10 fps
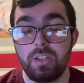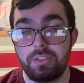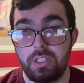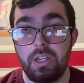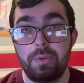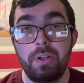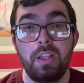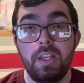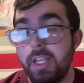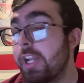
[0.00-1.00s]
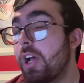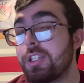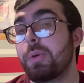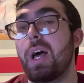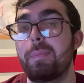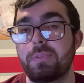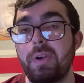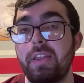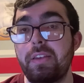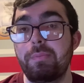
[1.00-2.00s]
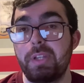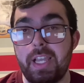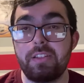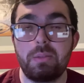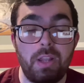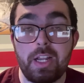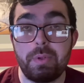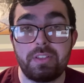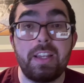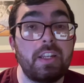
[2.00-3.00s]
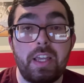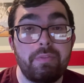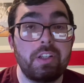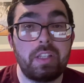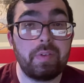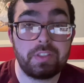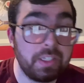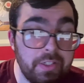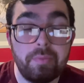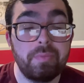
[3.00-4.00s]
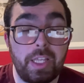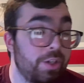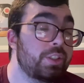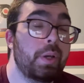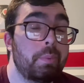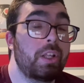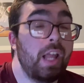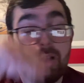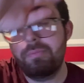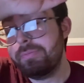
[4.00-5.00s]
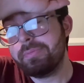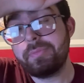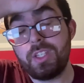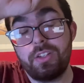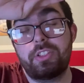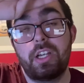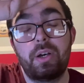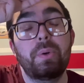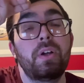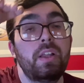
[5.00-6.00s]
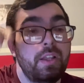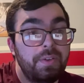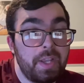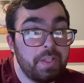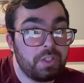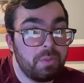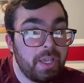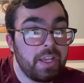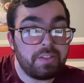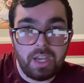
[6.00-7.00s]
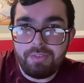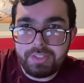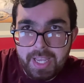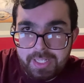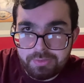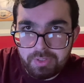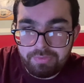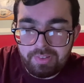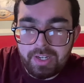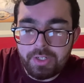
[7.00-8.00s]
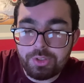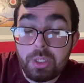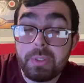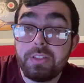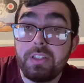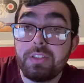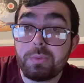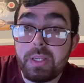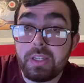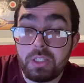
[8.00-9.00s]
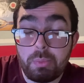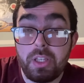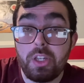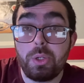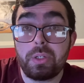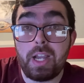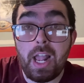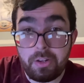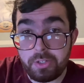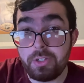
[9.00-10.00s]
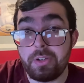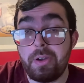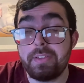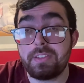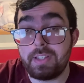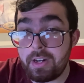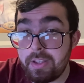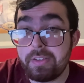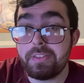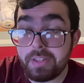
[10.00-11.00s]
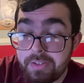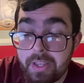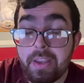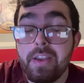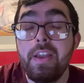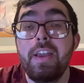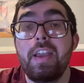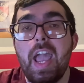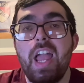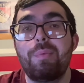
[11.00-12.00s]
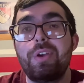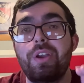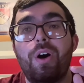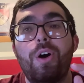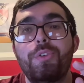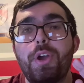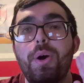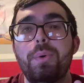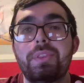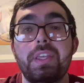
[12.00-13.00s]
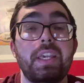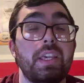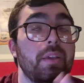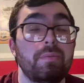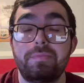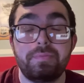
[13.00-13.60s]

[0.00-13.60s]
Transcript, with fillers: So, it also helps when Mackenzie Blackwood's not in the net for the Devils either. That also helps a lot. So, it's going to be a tough task for the Flyers going into this weekend. They play the New York Islanders on Saturday and Sunday and we all know the